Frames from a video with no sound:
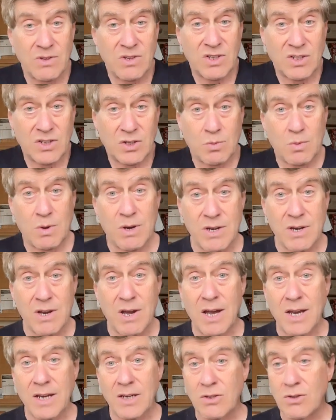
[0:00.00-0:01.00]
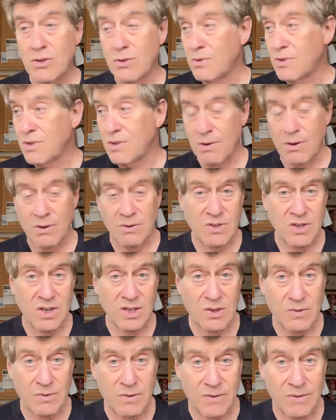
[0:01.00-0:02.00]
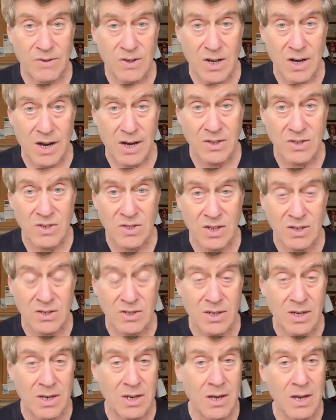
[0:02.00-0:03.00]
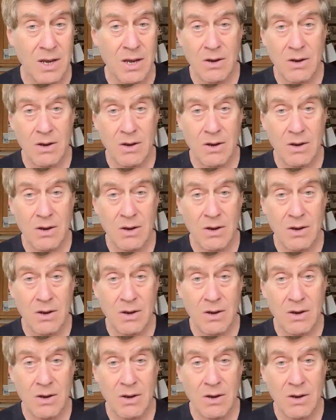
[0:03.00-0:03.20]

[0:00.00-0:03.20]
six one nine, two oh six, five nine six oh,